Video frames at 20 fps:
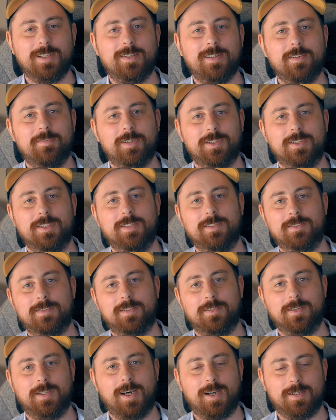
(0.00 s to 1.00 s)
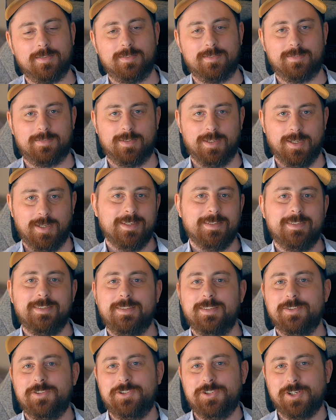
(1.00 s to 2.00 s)
deliver this and that.
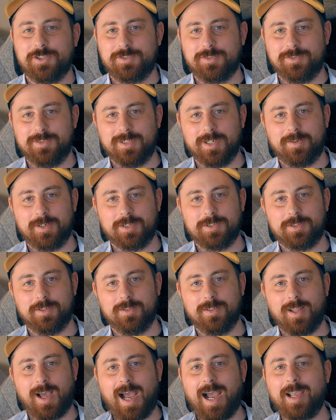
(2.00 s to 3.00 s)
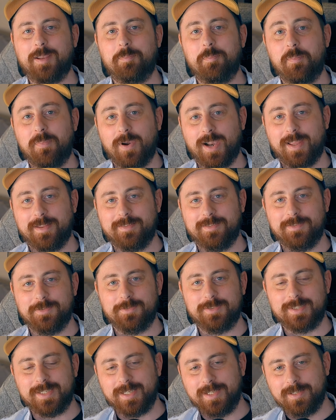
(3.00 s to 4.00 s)
This is just a direction I plan to
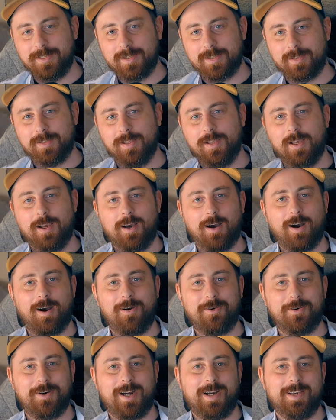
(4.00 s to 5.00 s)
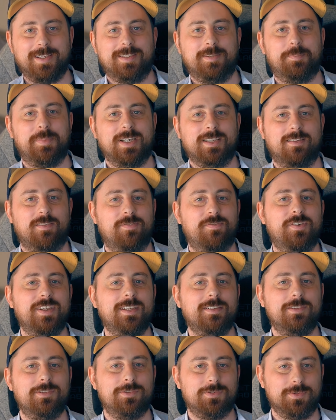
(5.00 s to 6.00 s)
take, how I expect
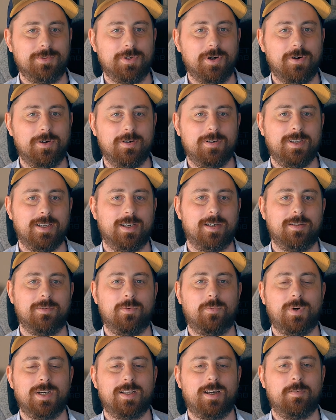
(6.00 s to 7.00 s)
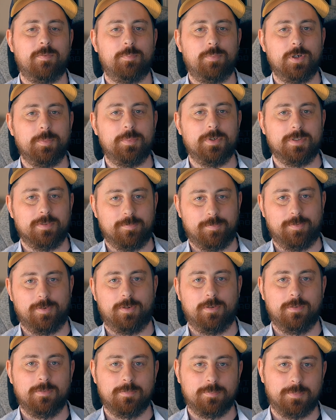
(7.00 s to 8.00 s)
things to go and what I've prepared
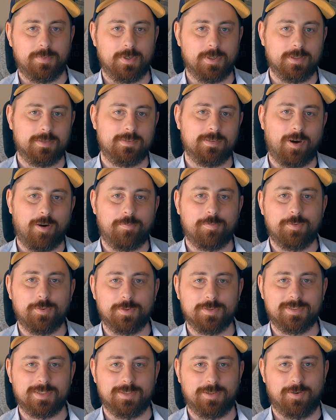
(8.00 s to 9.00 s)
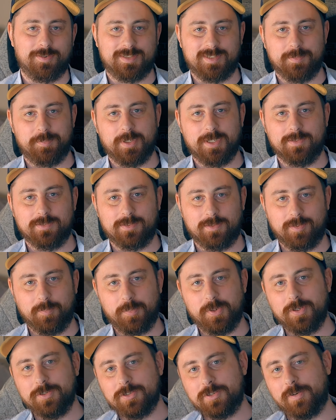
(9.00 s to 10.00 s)
for, but of course it all depends on a
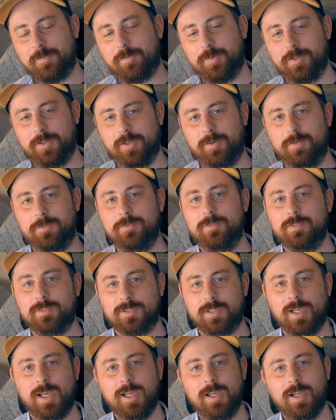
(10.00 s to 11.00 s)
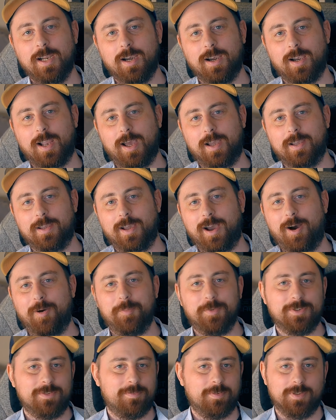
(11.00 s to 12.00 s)
bunch of unknowns, like how
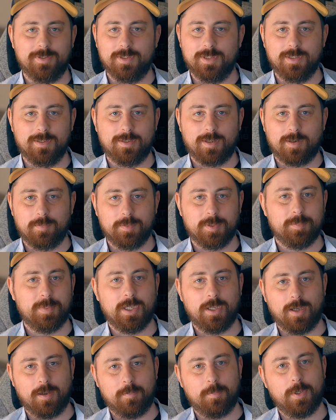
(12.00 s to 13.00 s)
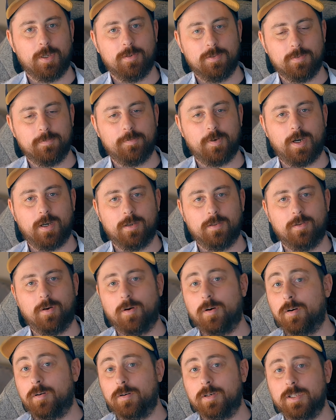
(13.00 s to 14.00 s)
much funding I'll be able to find
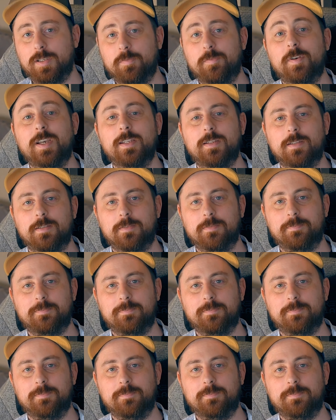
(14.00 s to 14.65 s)
or if any.